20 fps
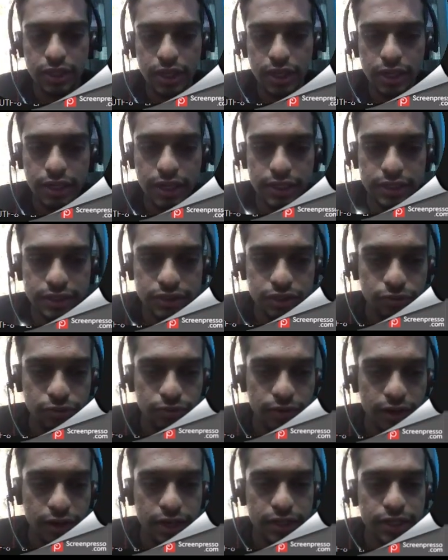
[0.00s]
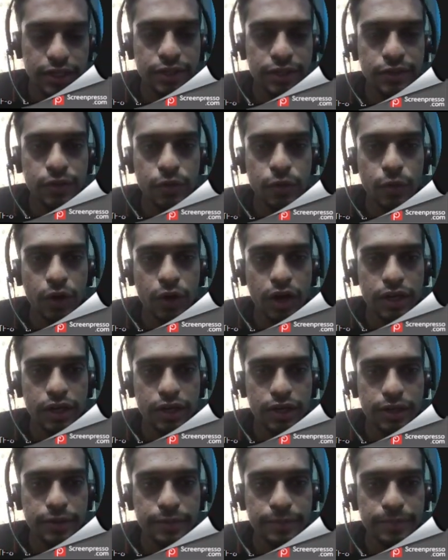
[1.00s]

that is your flat in Ohana.